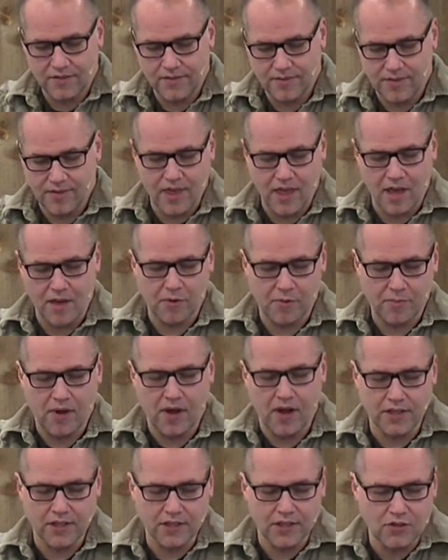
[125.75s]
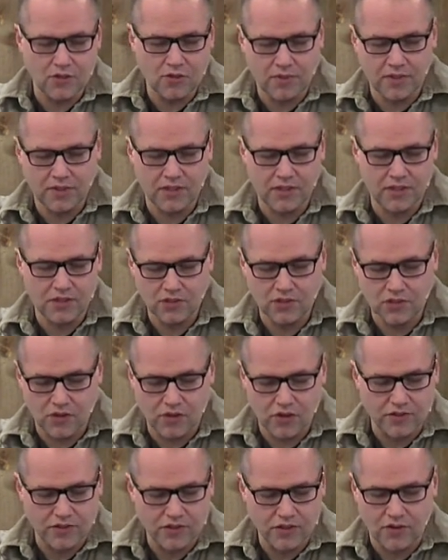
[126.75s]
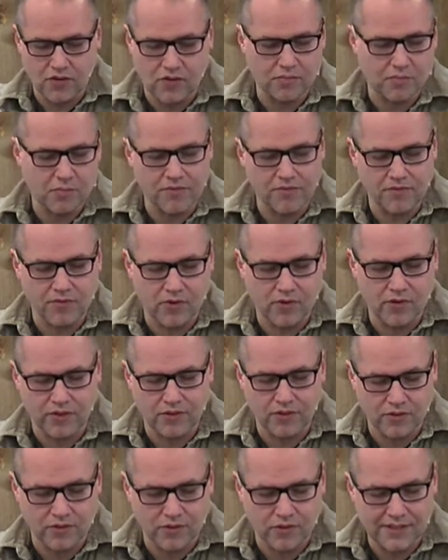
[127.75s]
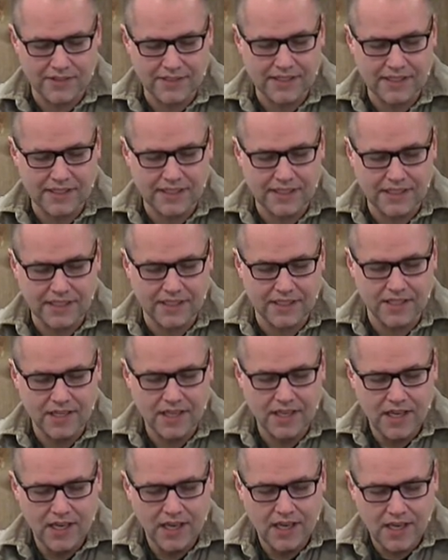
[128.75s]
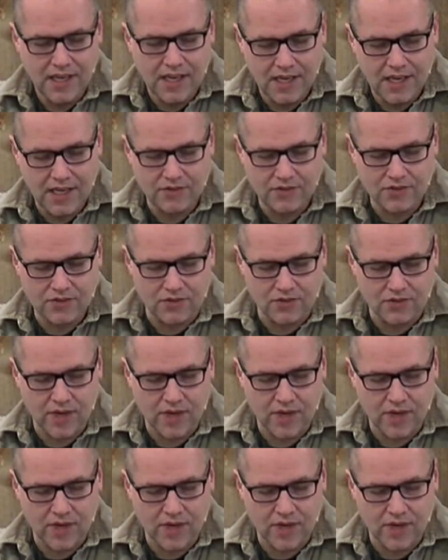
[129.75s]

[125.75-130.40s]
them upon you, but this church going before you, Lord, seeking answers.